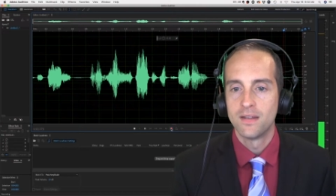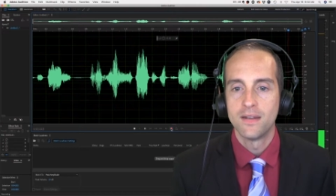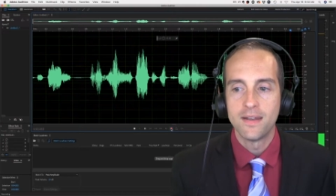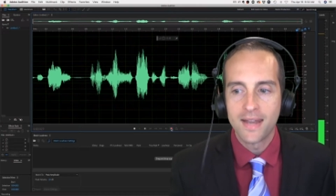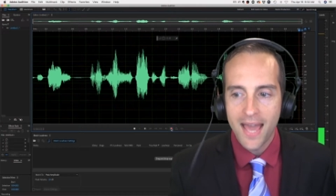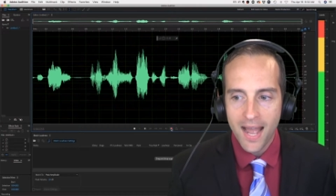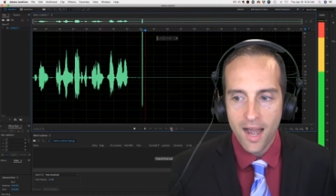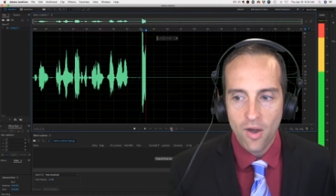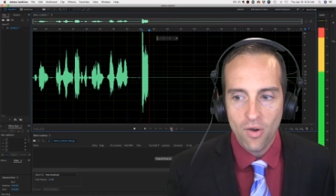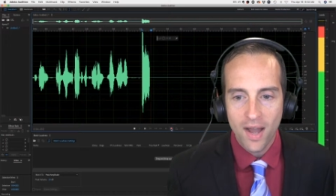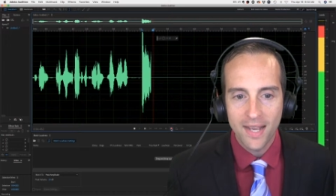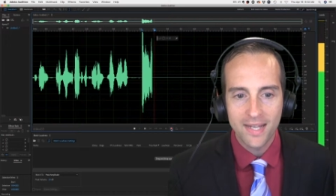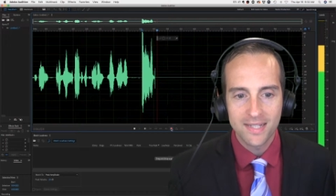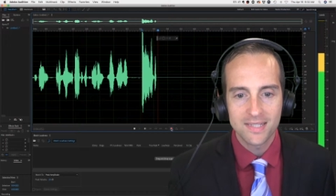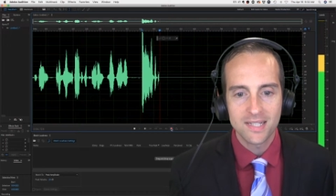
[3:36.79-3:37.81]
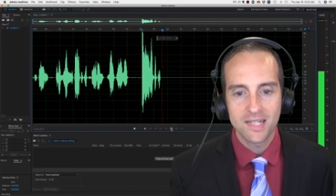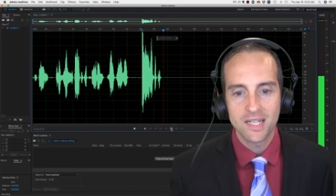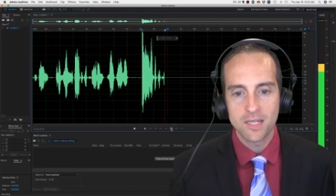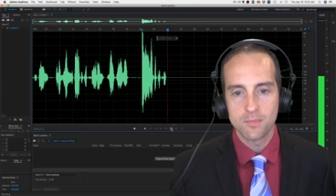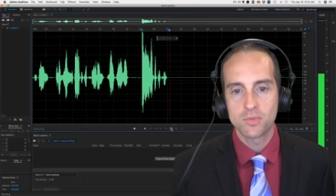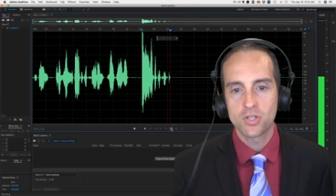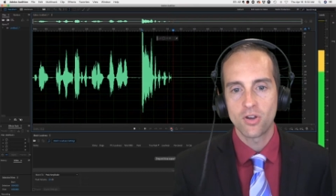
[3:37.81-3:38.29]
Now I get to
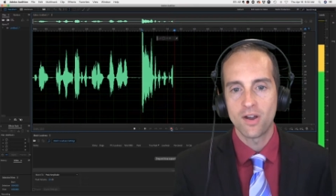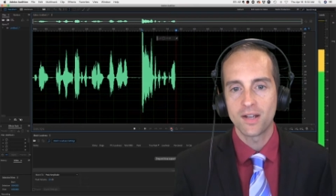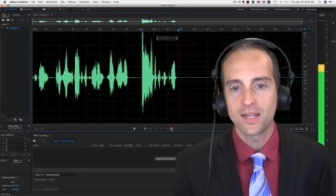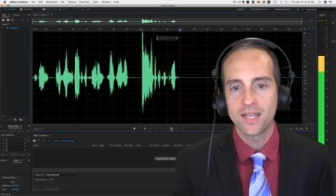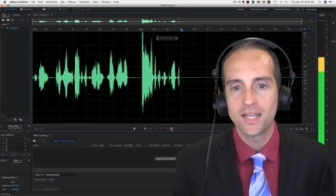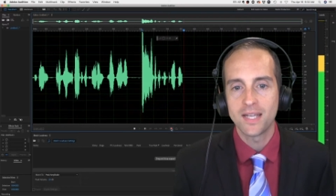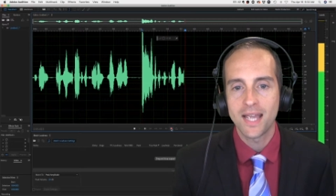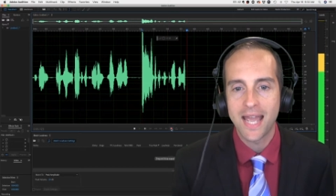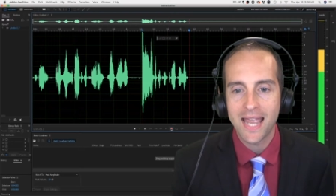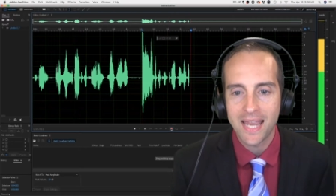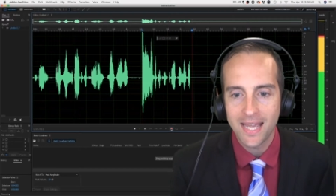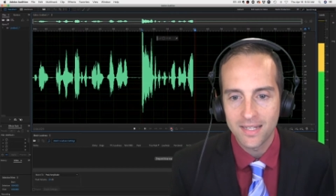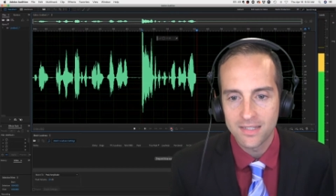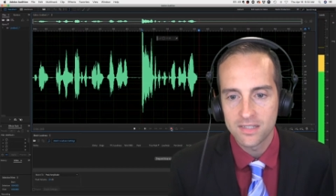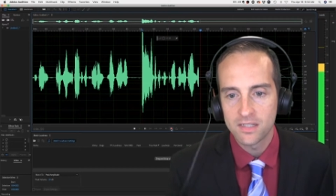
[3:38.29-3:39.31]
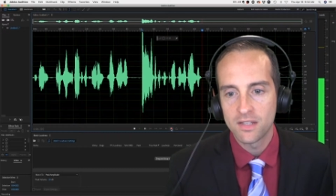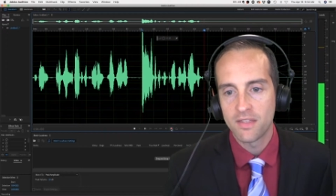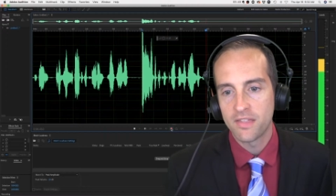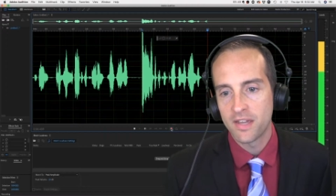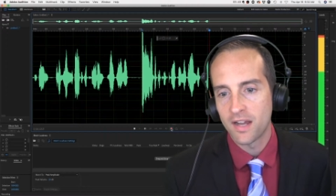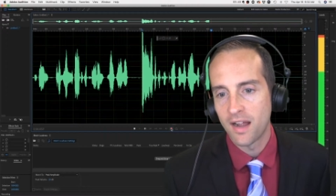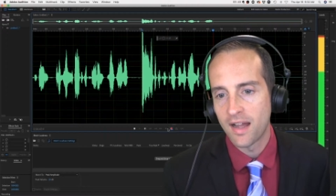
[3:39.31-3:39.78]
keep talking and
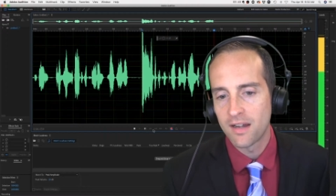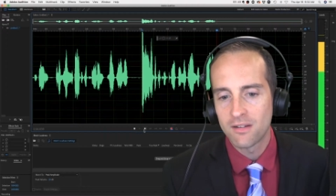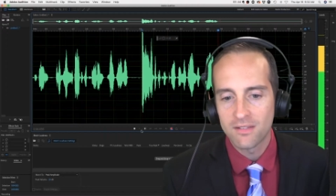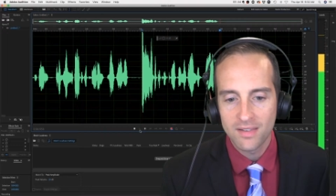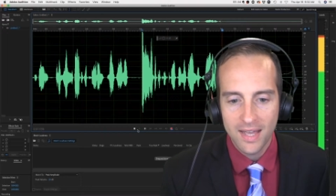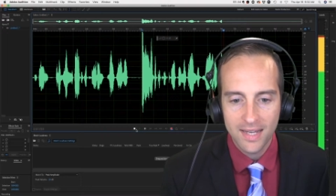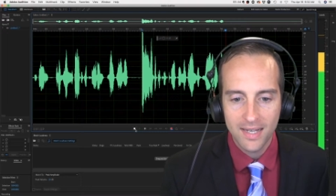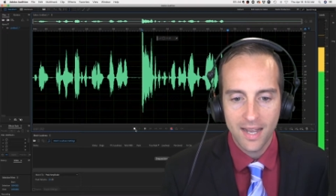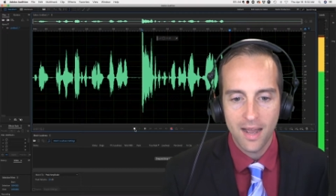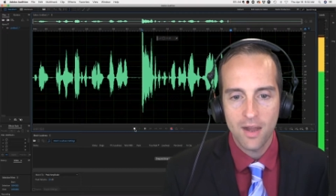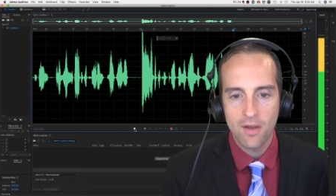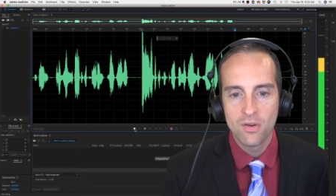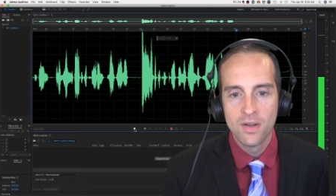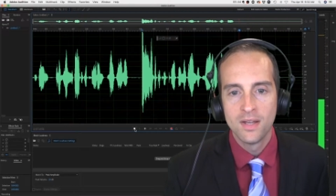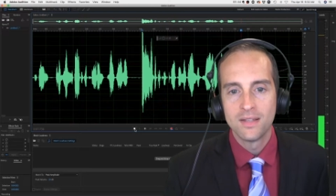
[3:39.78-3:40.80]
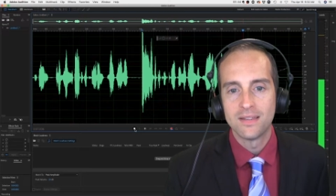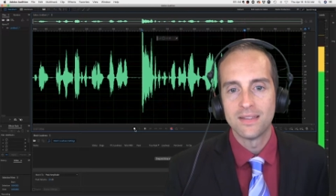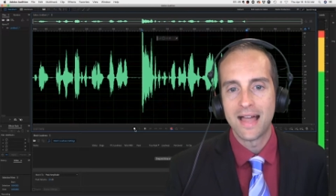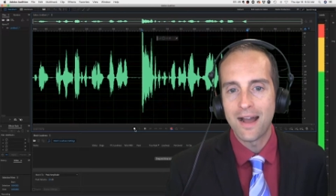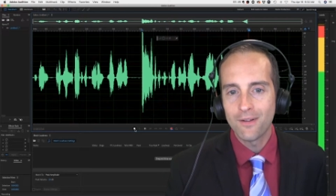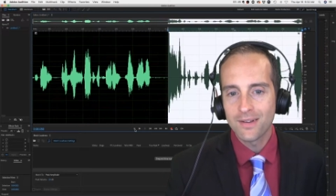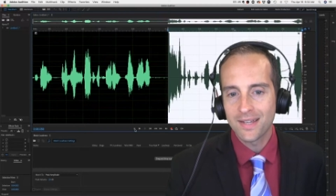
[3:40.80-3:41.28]
there, I don't like how
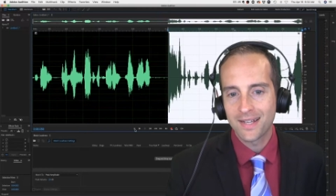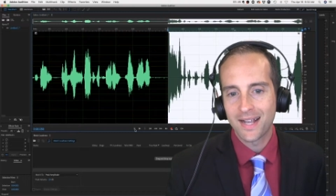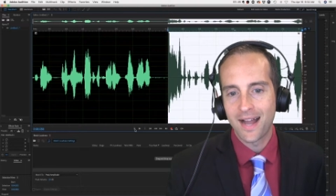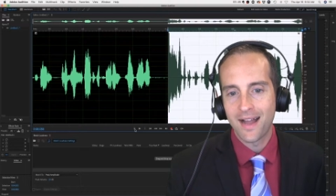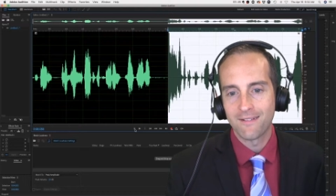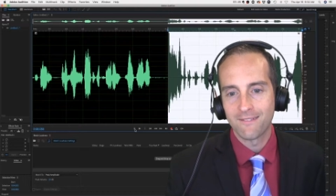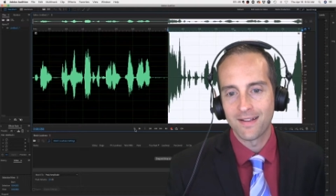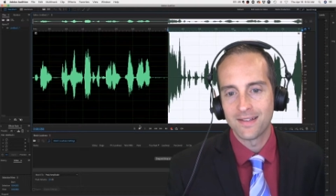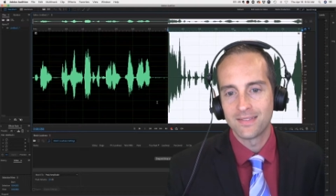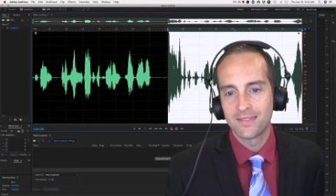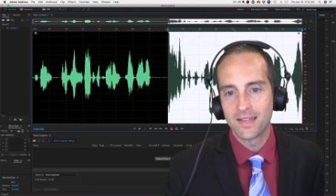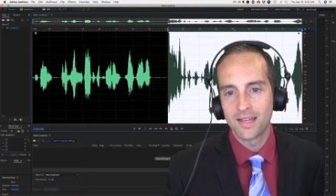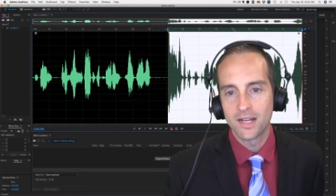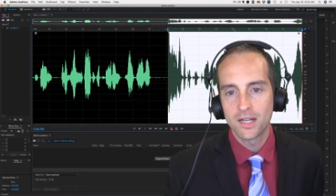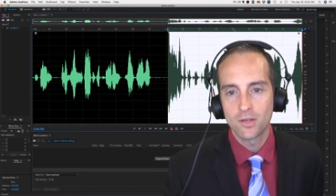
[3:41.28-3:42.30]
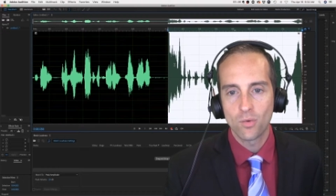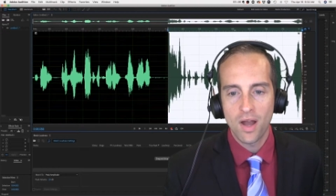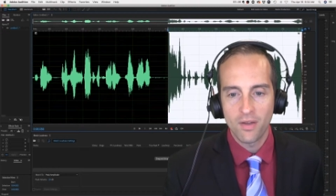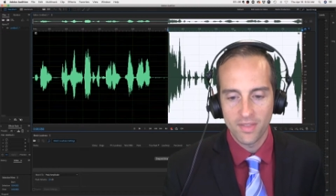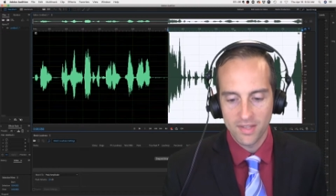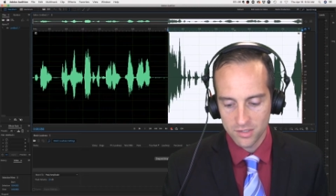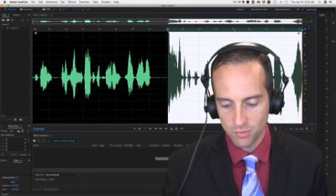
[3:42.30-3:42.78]
loud it got right there.
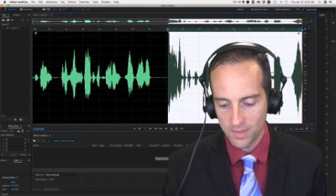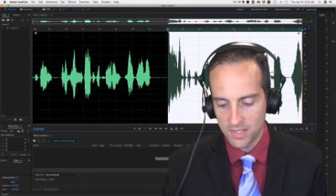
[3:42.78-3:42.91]
Wow, that's